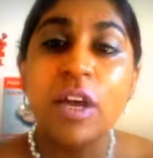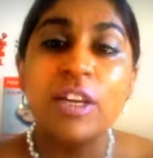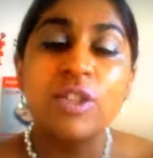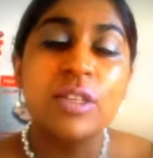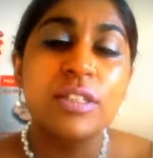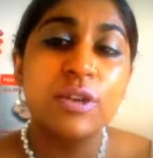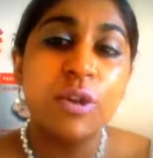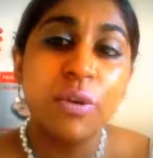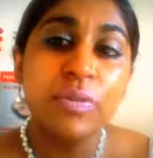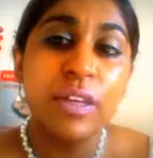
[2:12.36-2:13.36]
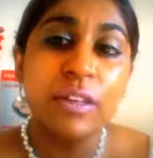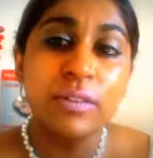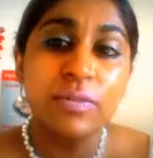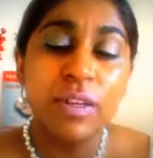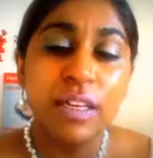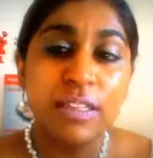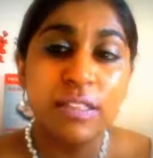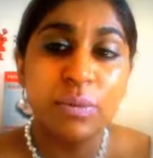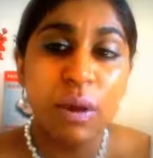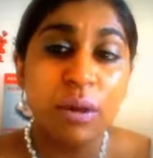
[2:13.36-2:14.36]
and she has a lot of guilt
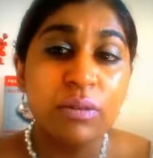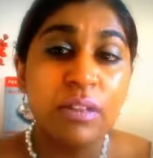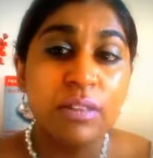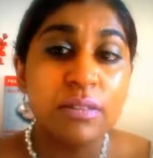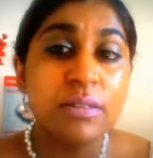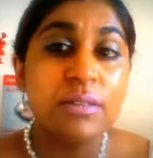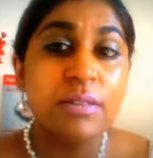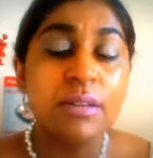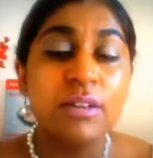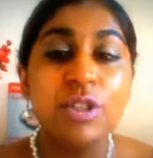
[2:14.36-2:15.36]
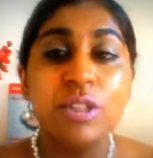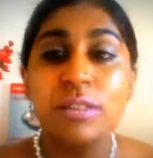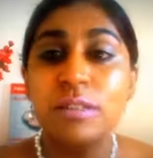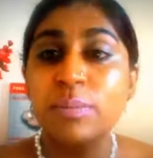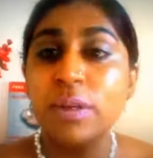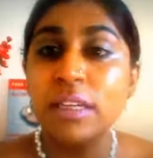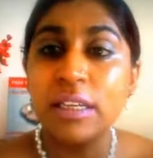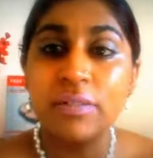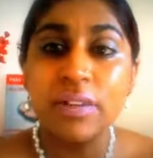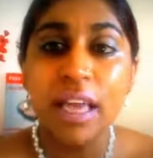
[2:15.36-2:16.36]
feelings around this. She doesn't
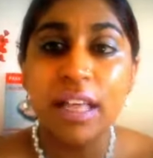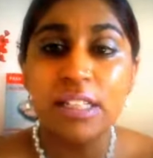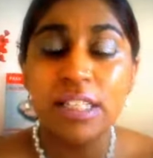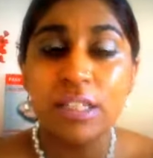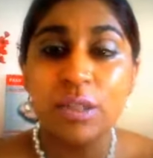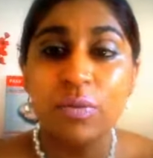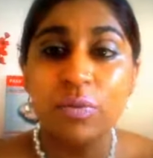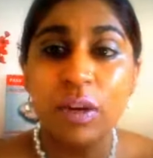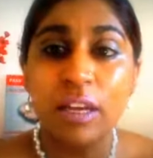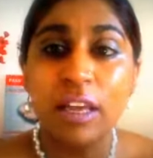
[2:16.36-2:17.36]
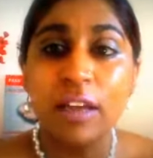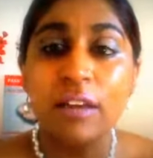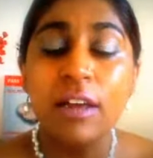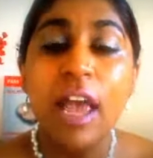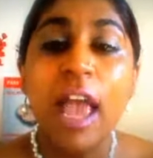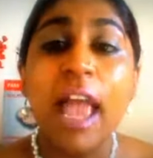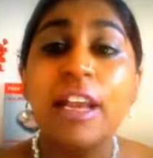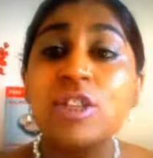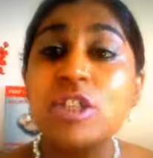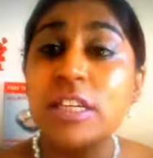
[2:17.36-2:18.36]
believe he has schizophrenia,
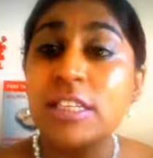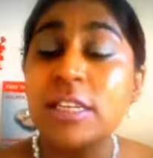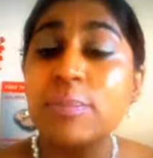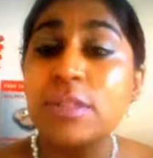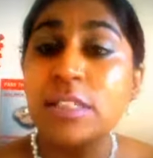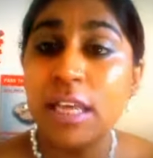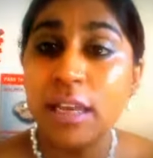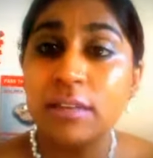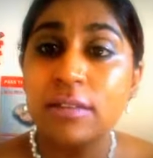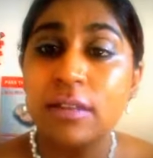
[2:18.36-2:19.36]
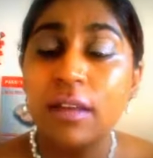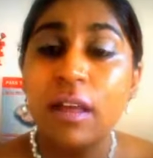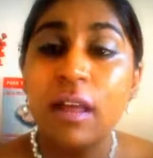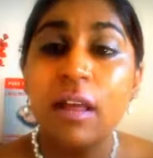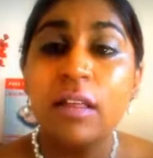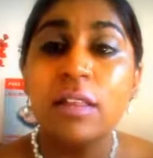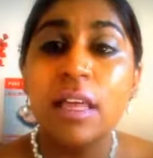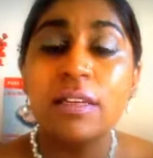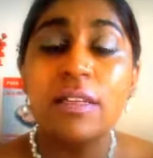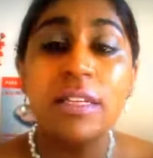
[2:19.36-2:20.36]
and she is upset
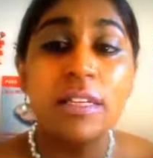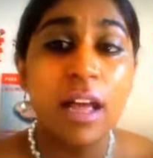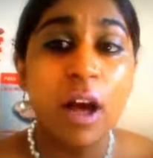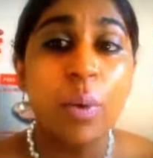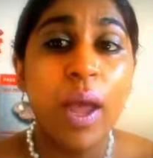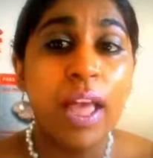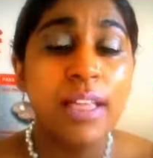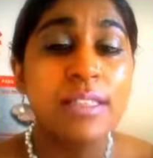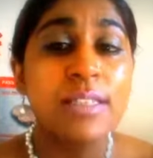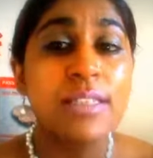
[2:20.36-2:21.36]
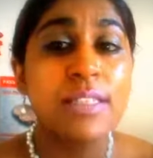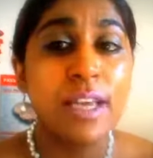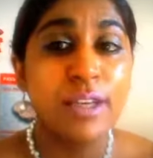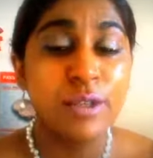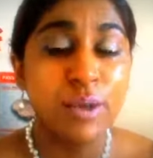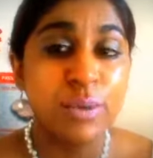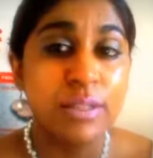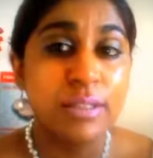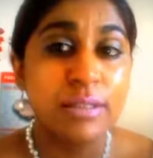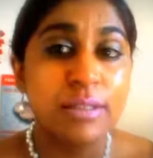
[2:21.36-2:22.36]
that he now has this
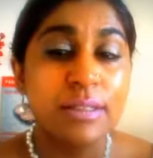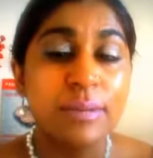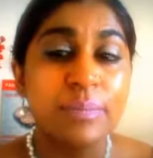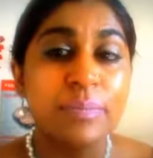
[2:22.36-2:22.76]
diagnosis.